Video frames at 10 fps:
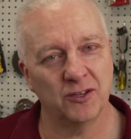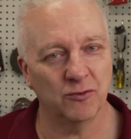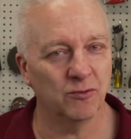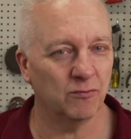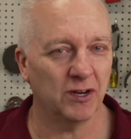
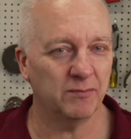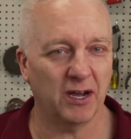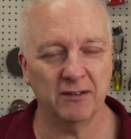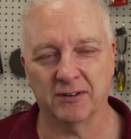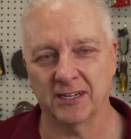you'll want to
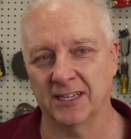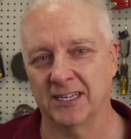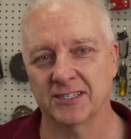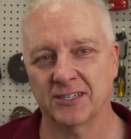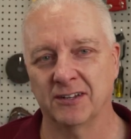buy one of
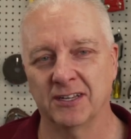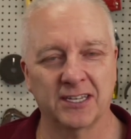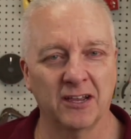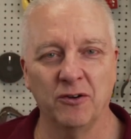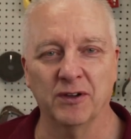these. So let's
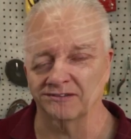get going.